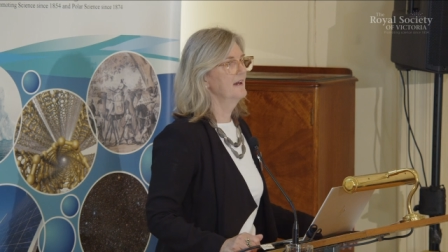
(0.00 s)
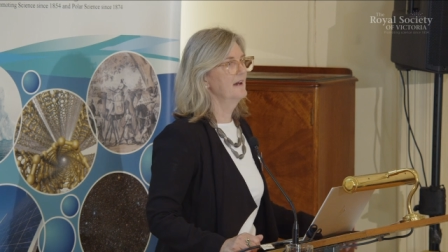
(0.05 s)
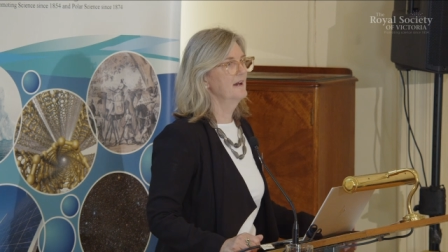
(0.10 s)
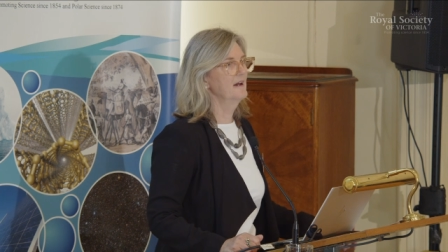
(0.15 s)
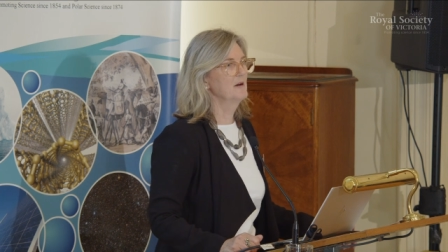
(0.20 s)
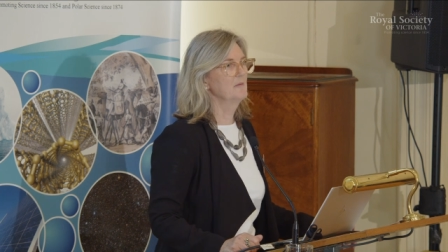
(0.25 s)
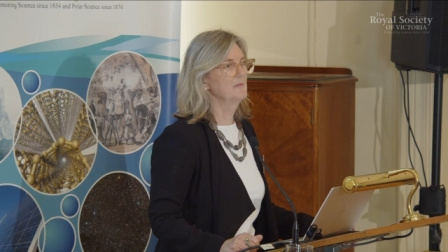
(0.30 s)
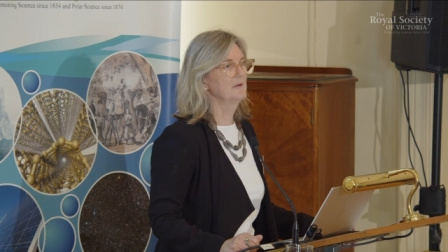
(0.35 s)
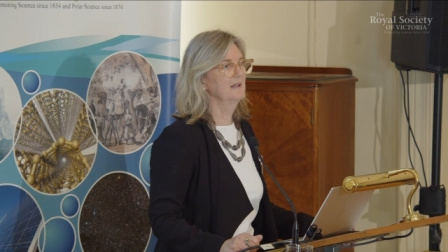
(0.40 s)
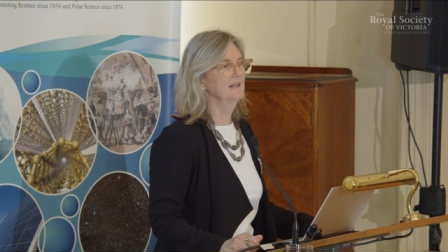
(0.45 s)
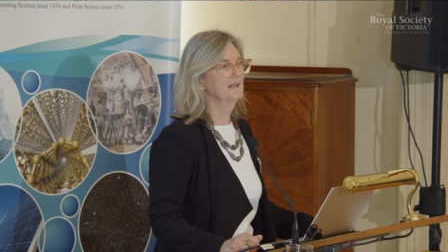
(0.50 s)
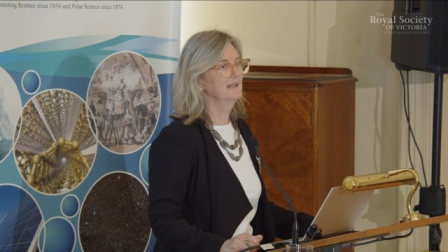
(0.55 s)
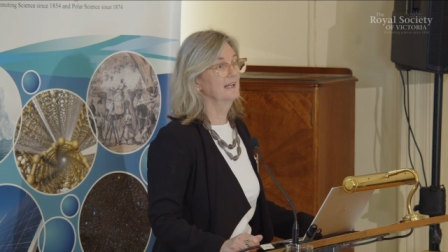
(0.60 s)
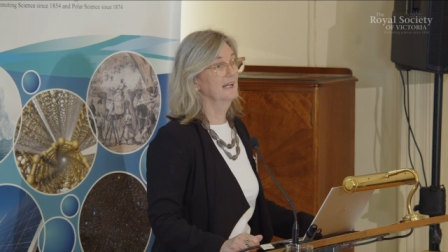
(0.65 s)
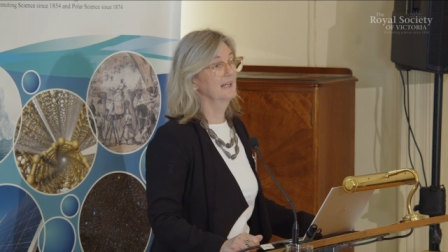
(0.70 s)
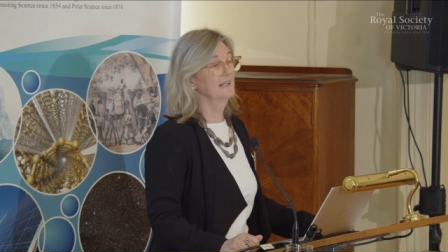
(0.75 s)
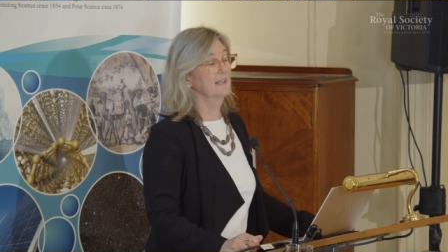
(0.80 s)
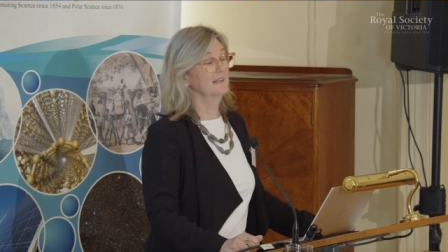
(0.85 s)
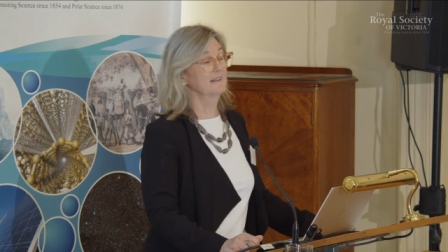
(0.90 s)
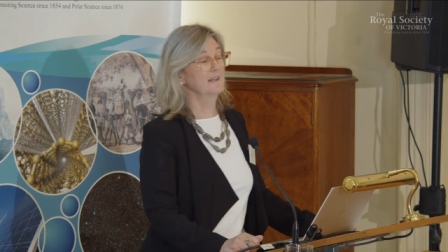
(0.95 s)
and
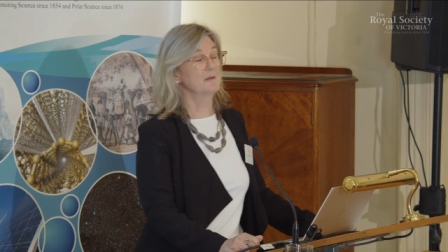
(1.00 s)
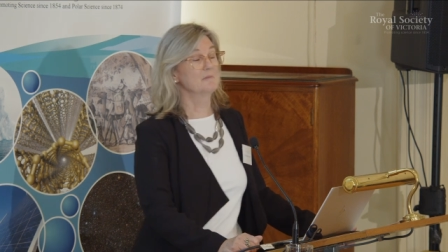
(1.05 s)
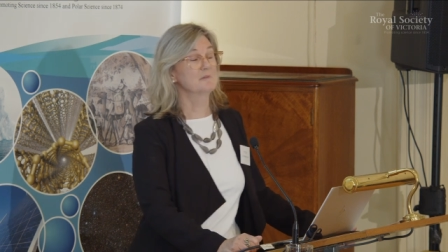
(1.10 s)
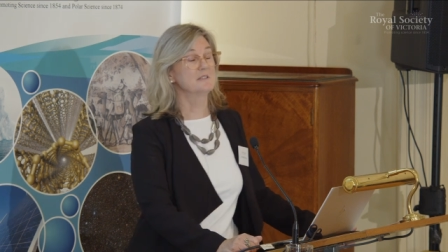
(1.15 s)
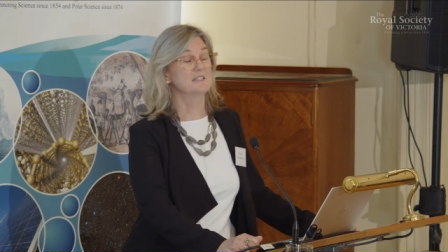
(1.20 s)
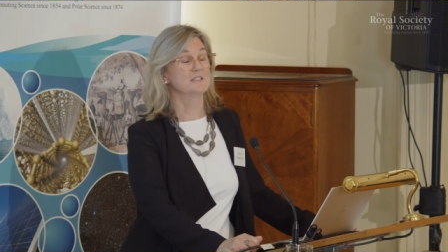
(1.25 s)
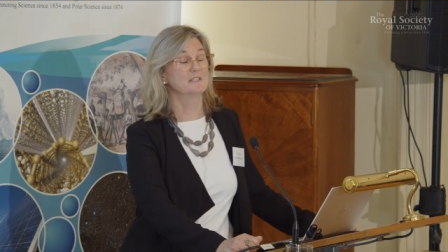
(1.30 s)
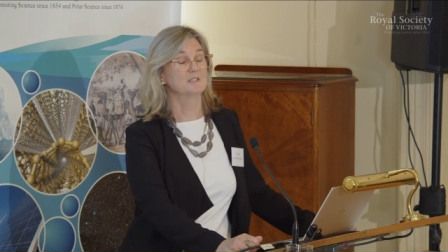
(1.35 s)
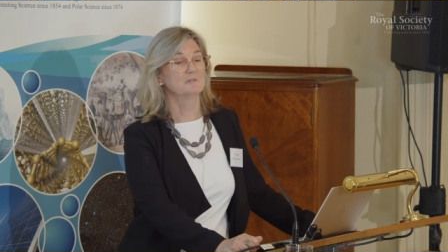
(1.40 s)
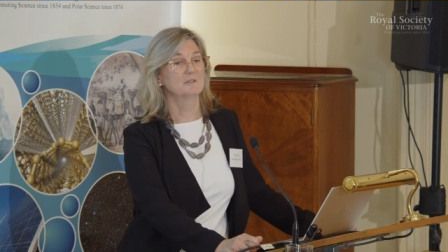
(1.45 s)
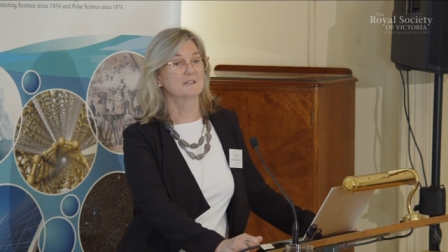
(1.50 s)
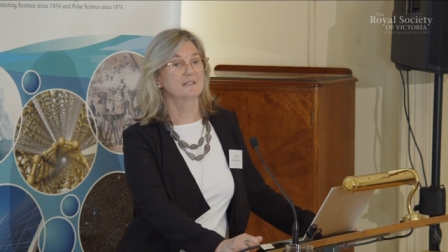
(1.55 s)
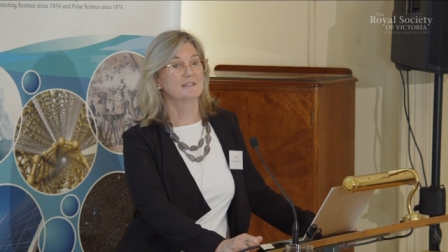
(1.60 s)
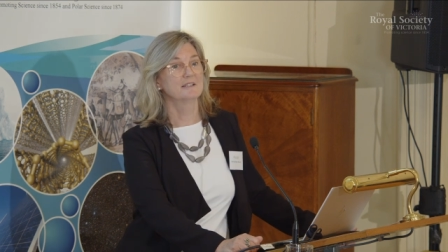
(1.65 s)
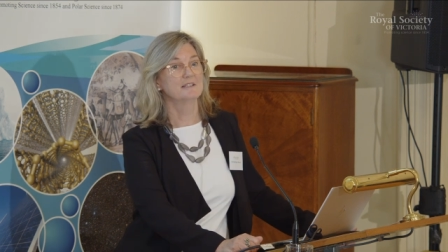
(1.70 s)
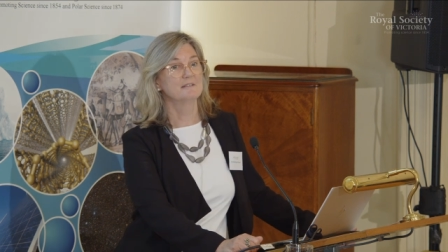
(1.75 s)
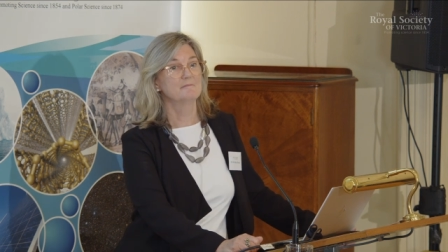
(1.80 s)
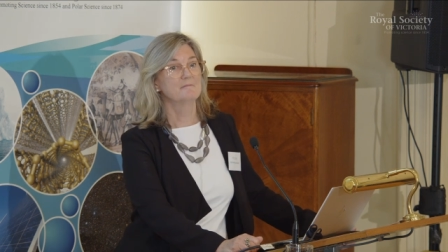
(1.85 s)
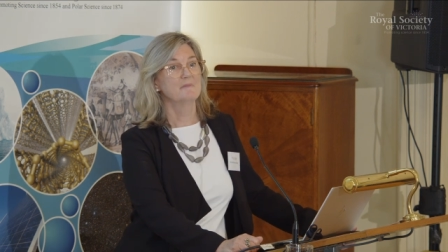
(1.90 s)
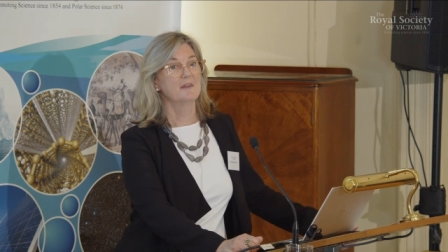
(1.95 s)
get them to deal with
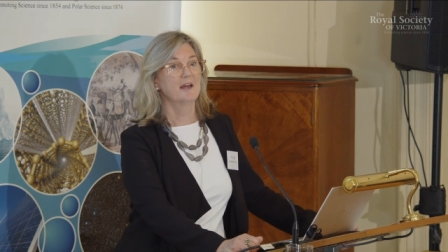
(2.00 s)
it